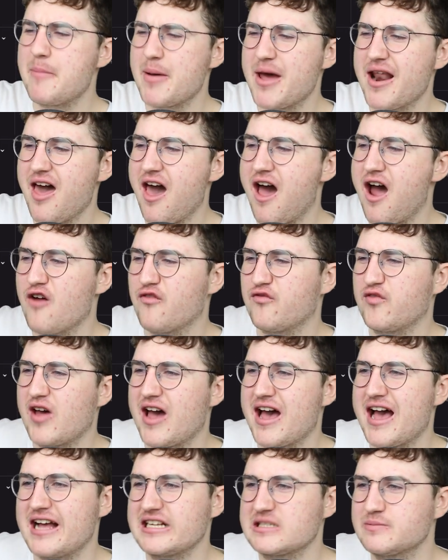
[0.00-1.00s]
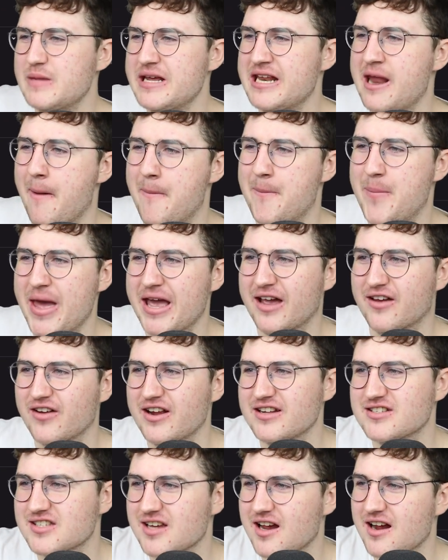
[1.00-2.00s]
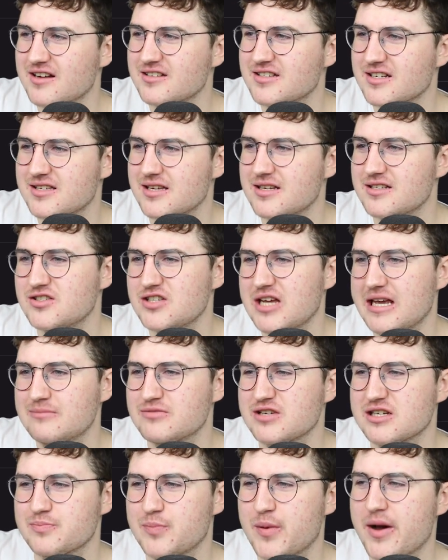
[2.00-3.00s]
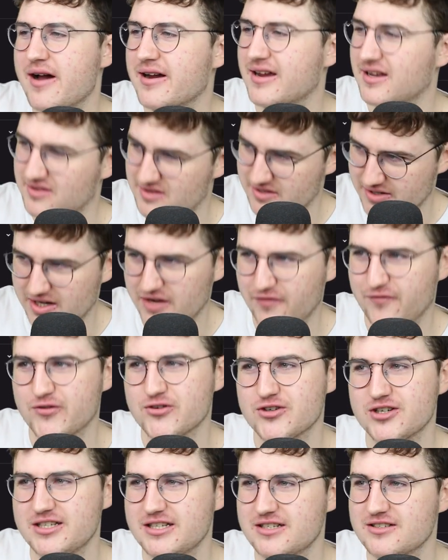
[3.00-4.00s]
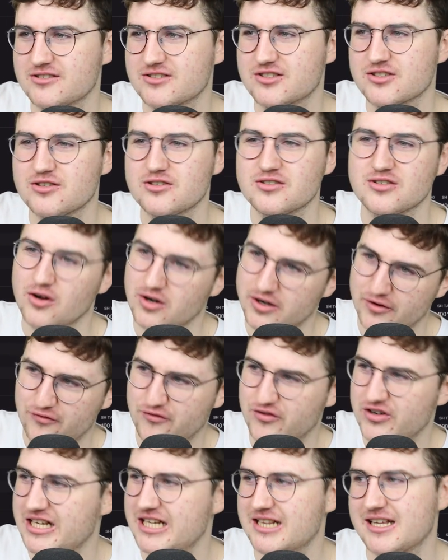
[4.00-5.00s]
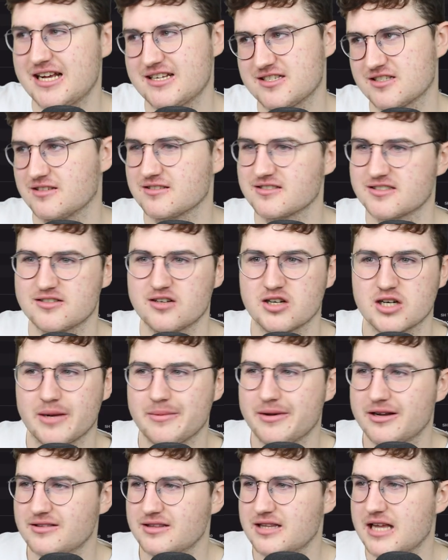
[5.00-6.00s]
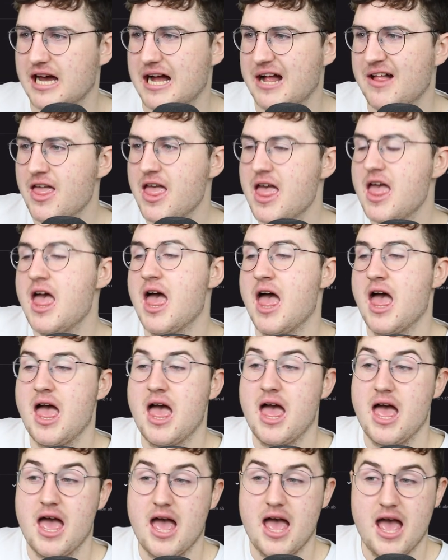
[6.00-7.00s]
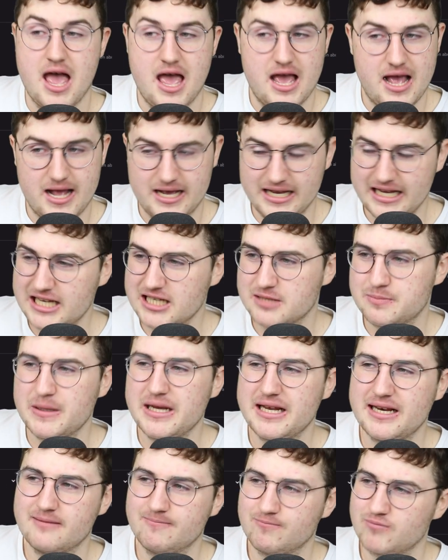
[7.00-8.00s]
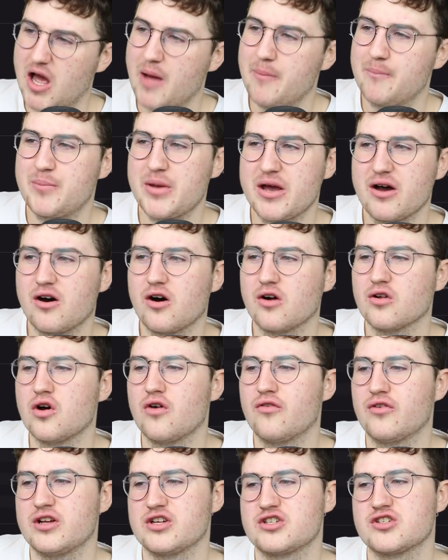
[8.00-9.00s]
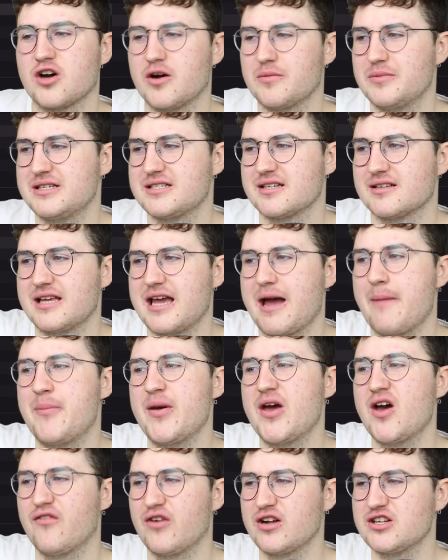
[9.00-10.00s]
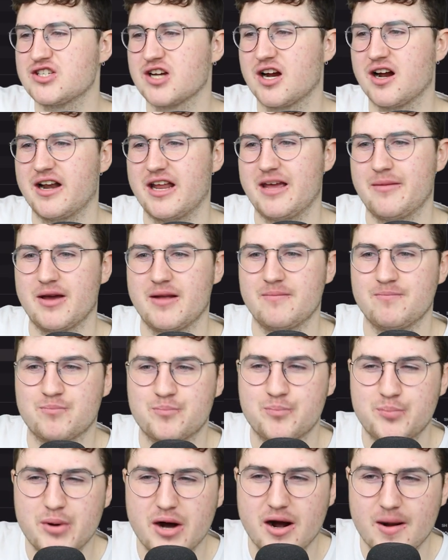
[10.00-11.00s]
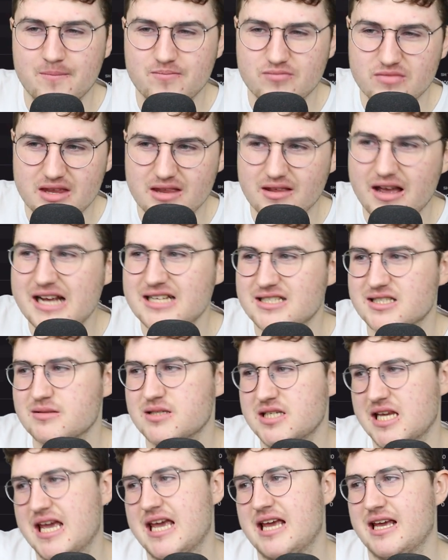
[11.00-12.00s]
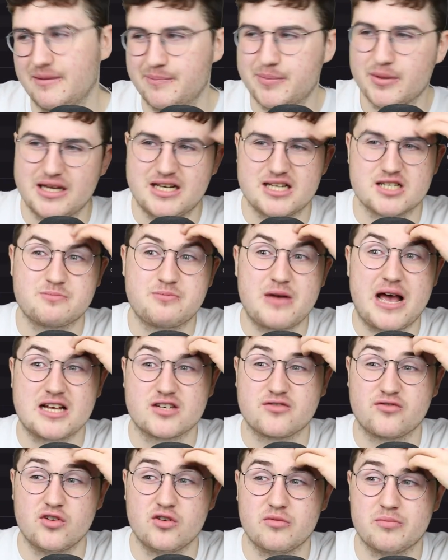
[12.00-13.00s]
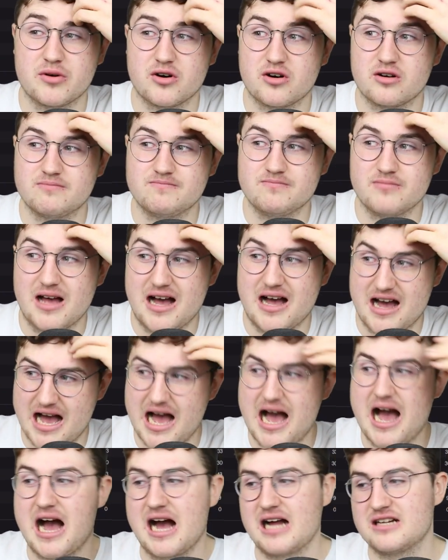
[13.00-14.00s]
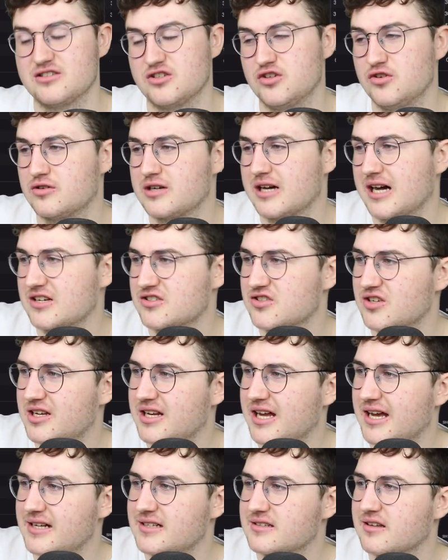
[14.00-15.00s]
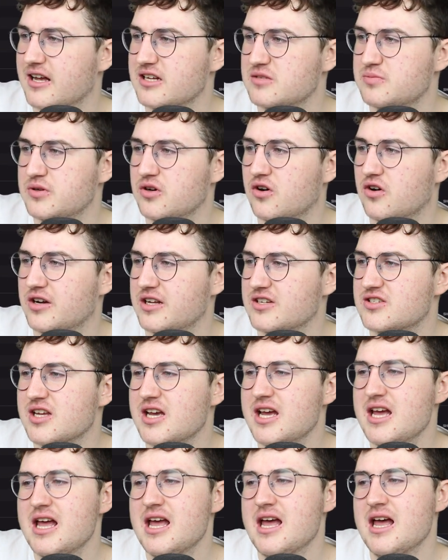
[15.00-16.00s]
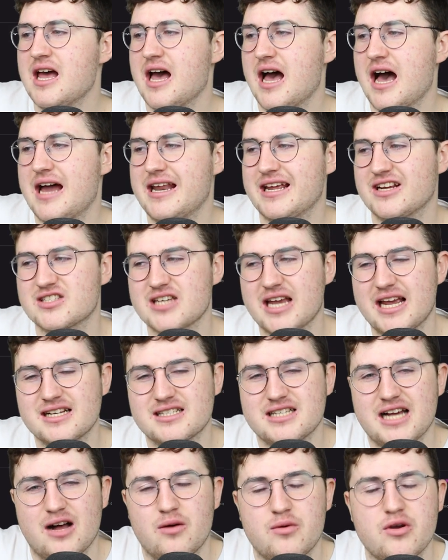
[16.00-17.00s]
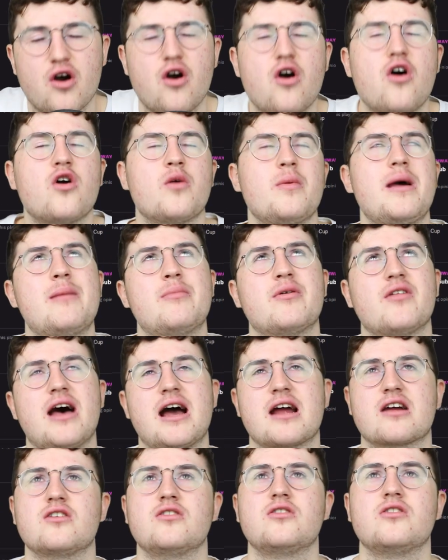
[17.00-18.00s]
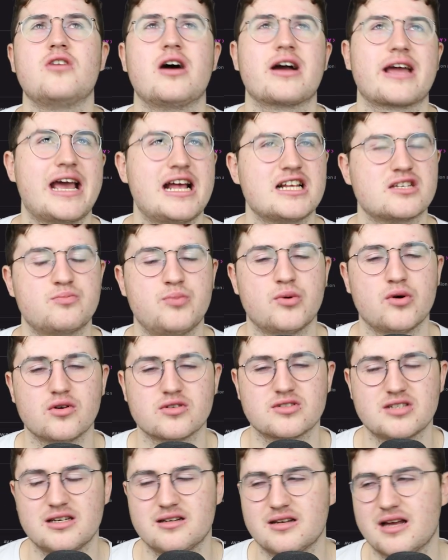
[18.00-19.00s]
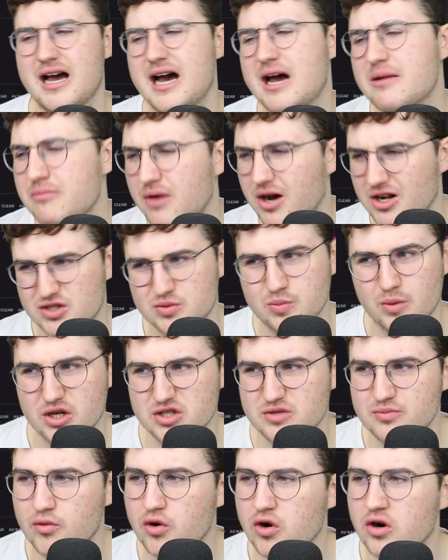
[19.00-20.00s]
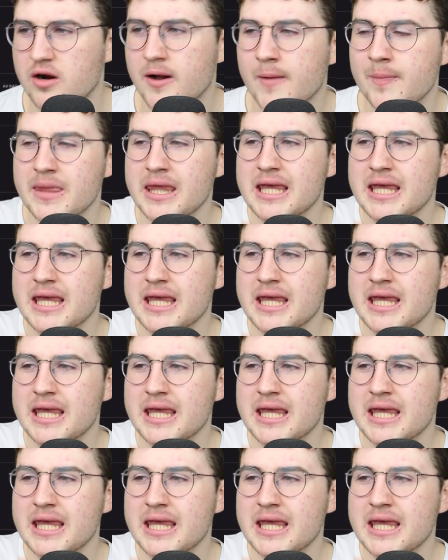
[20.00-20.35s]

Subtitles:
Ben Arfa has made a big return to St James's Park at 34 years old on a free. Let's not talk about that. He's been a bit all over the shop recently, a bit of a journeyman, but let's say he played his best football at Newcastle United, let's be honest. An exciting talent. We all remember that goal against Bolton and much, much more.